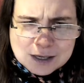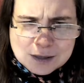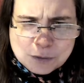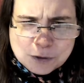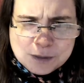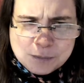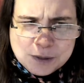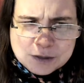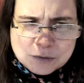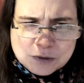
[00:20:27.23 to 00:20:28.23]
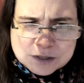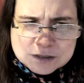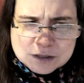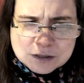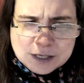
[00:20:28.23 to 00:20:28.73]
Pretty in Pink, who thinks
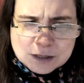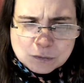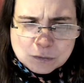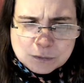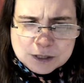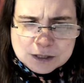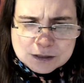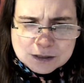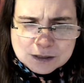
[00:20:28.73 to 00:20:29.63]
degrading a woman.